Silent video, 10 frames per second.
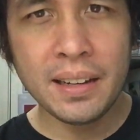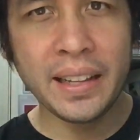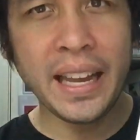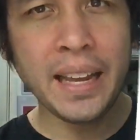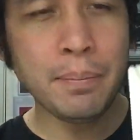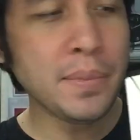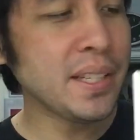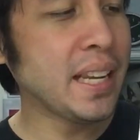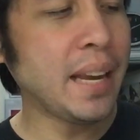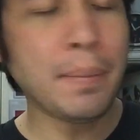
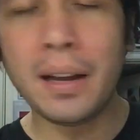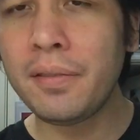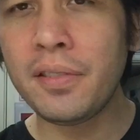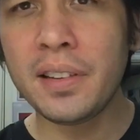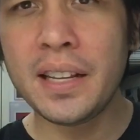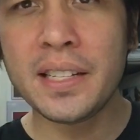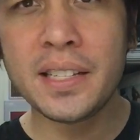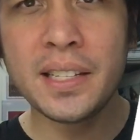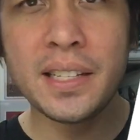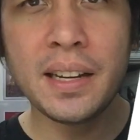games came out for
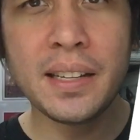this